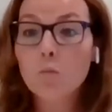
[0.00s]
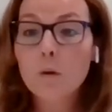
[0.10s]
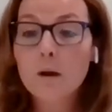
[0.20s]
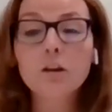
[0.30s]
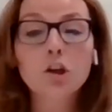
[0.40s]

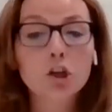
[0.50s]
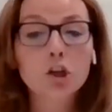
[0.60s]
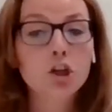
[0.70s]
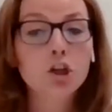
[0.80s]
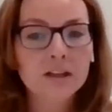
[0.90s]
and it
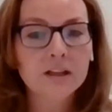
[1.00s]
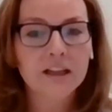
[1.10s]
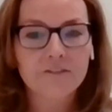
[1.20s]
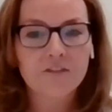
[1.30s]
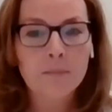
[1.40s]
will
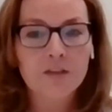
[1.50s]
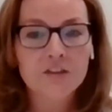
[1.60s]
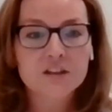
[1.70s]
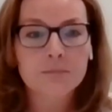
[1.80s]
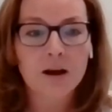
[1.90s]
accumulate
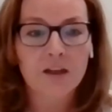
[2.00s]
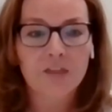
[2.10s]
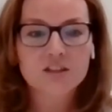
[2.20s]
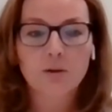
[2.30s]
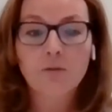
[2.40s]
from month to
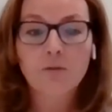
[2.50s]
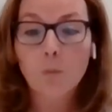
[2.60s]
month.